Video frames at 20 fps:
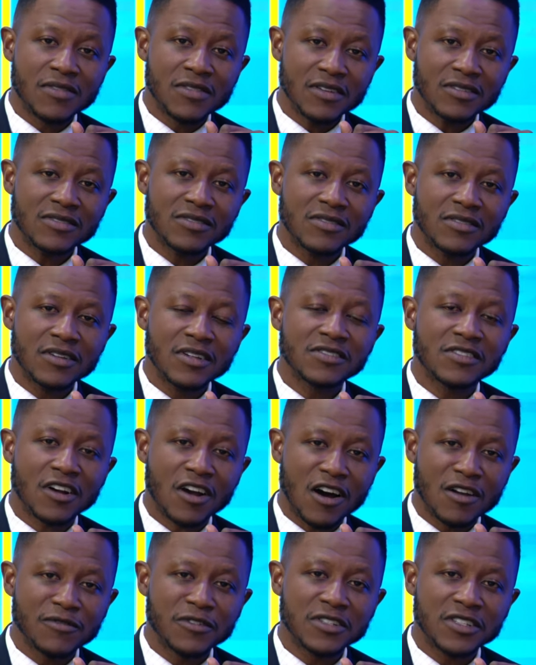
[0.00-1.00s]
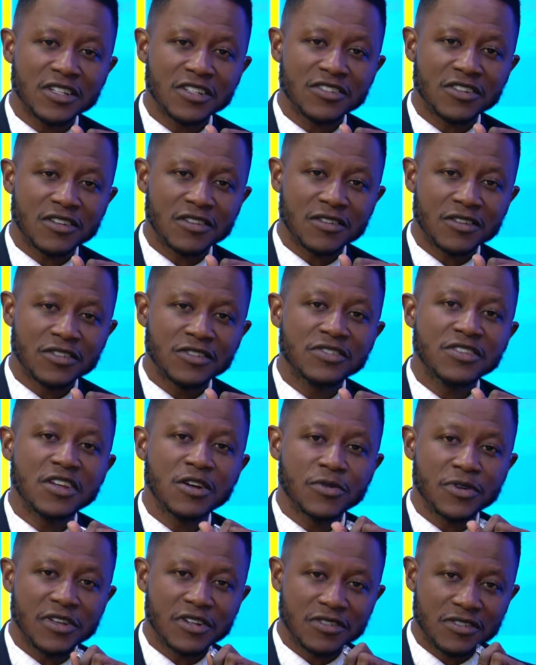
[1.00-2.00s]
This is The Conversation.
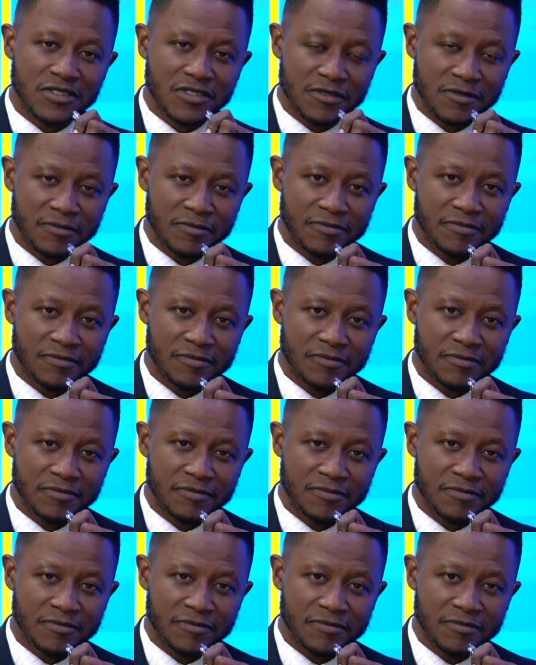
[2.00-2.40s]
Stay with us.